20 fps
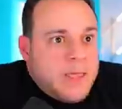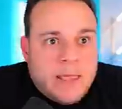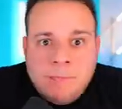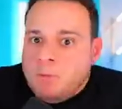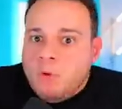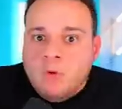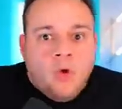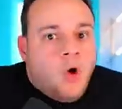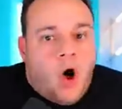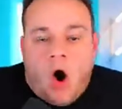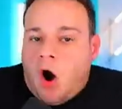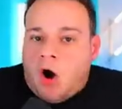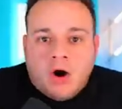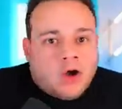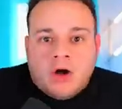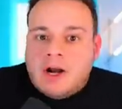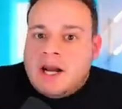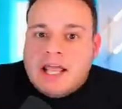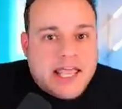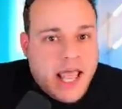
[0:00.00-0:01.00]
People
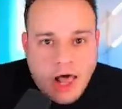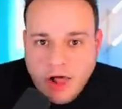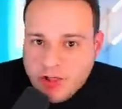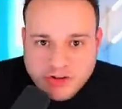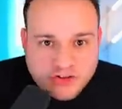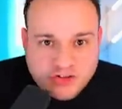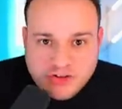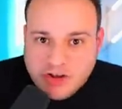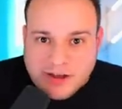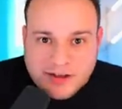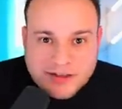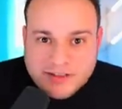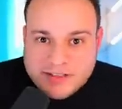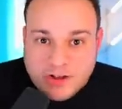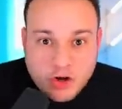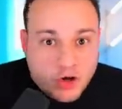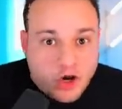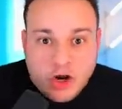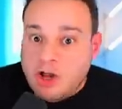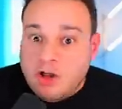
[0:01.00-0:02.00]
aren't going to yell at you.
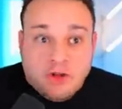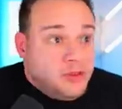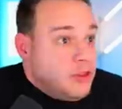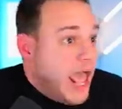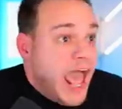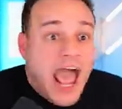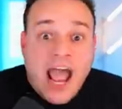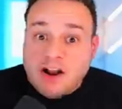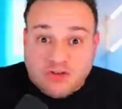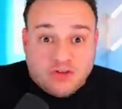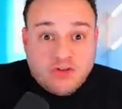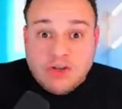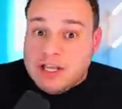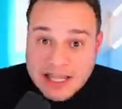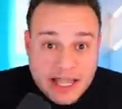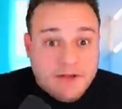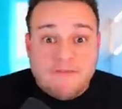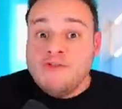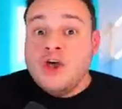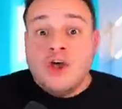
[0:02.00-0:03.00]
They're going to actually
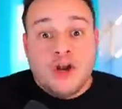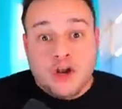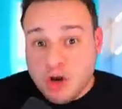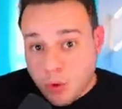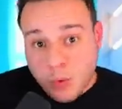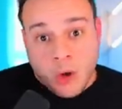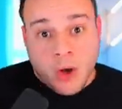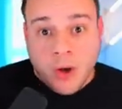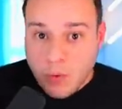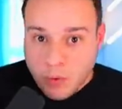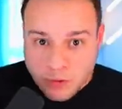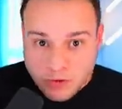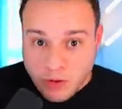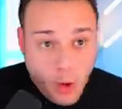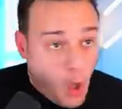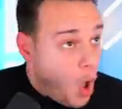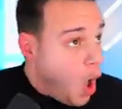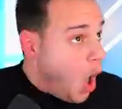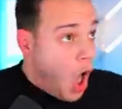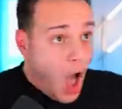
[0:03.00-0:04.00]
give you a new ooh.
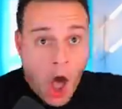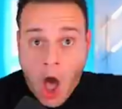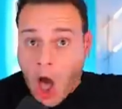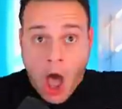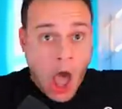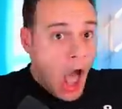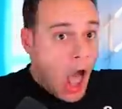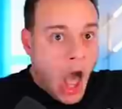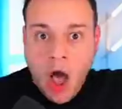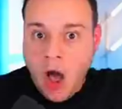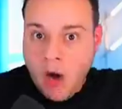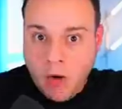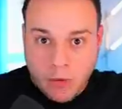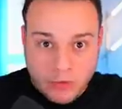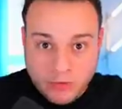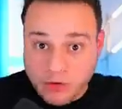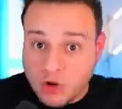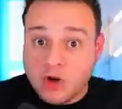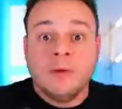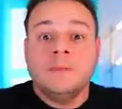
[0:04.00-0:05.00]
They go,
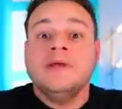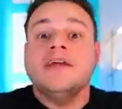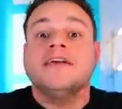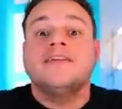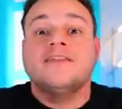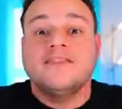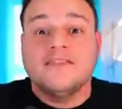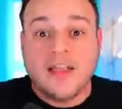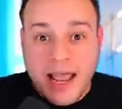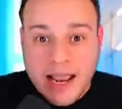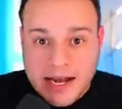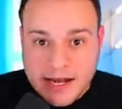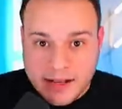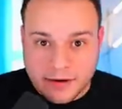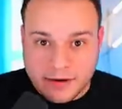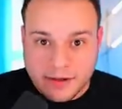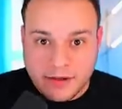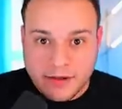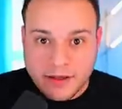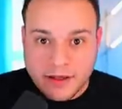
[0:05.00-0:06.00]
"Oh!" They're going to be
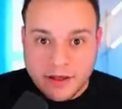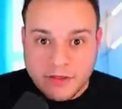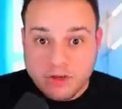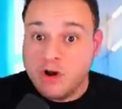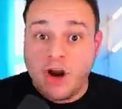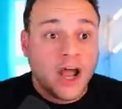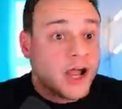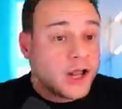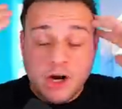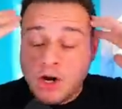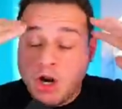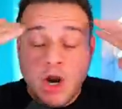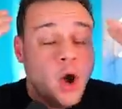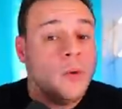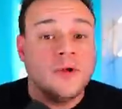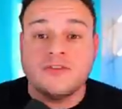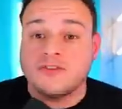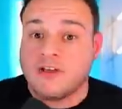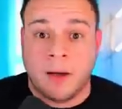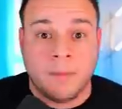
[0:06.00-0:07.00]
excited. They're not going to
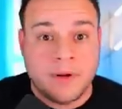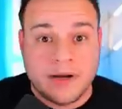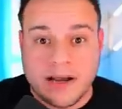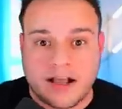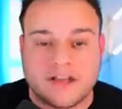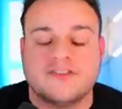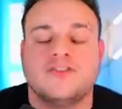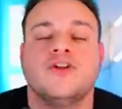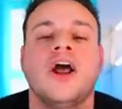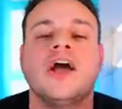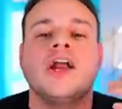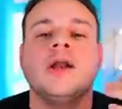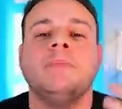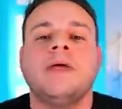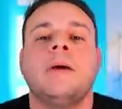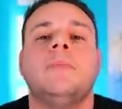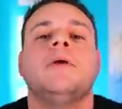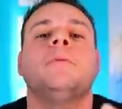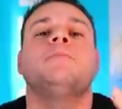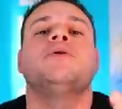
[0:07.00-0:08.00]
know what's coming next. They're not going
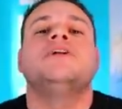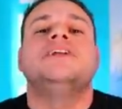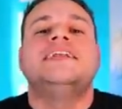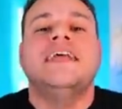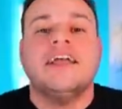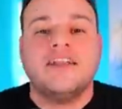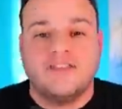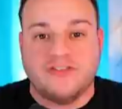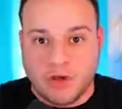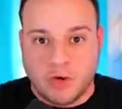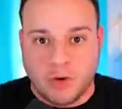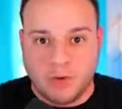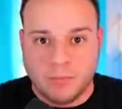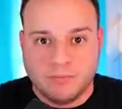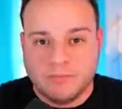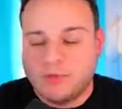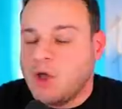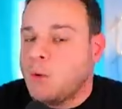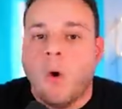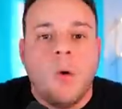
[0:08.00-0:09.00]
to be able to predict you.
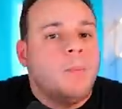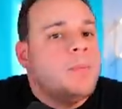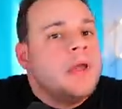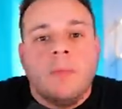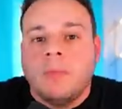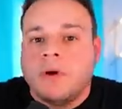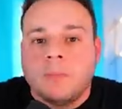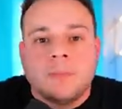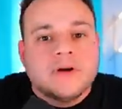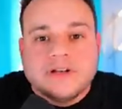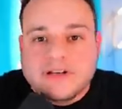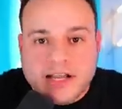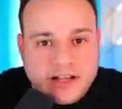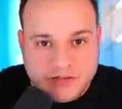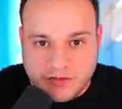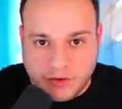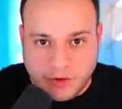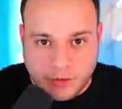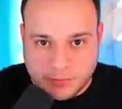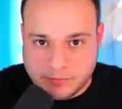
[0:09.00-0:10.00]
They won't be able to
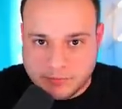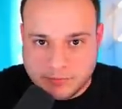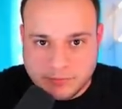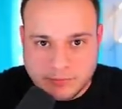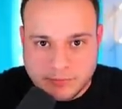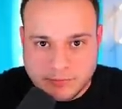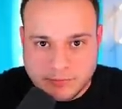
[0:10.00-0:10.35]
predict you.